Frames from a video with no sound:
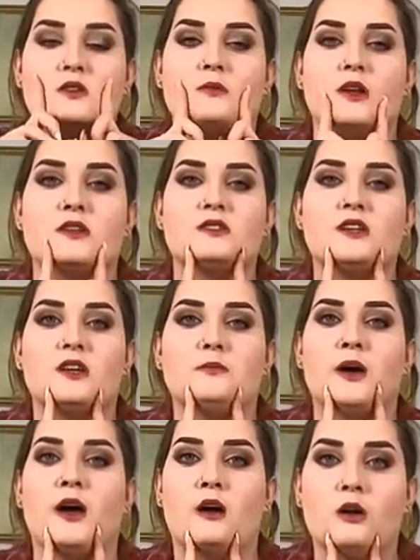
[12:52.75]
So when I stick it
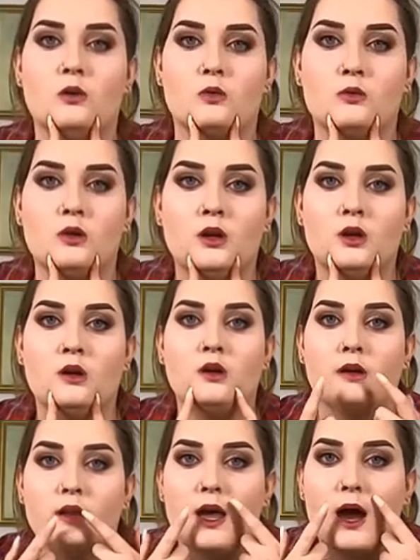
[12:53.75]
back on,
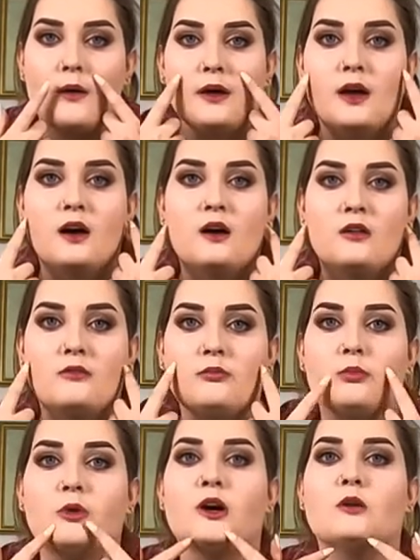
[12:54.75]
now I have
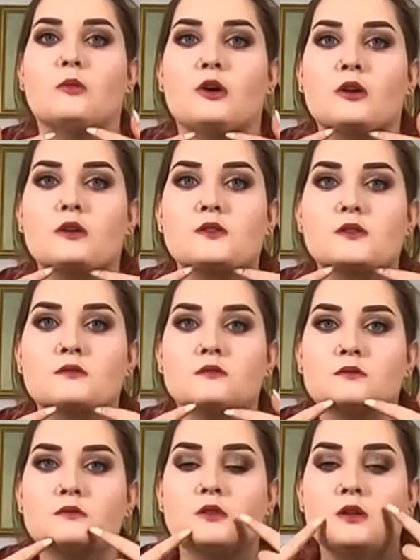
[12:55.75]
brown marks
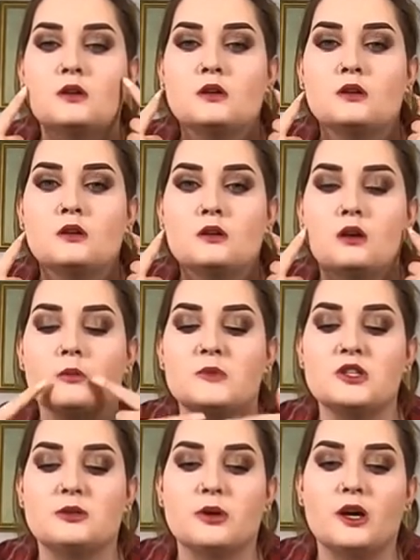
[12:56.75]
on my
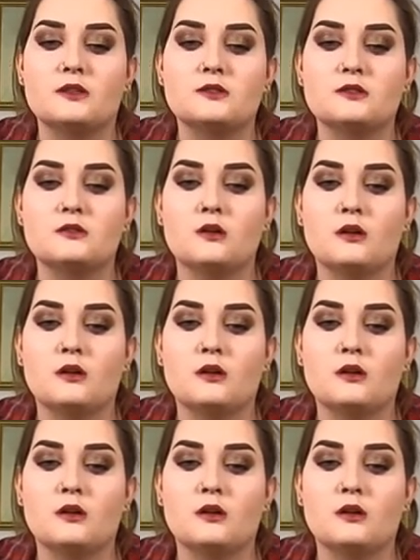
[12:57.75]
cheek pads.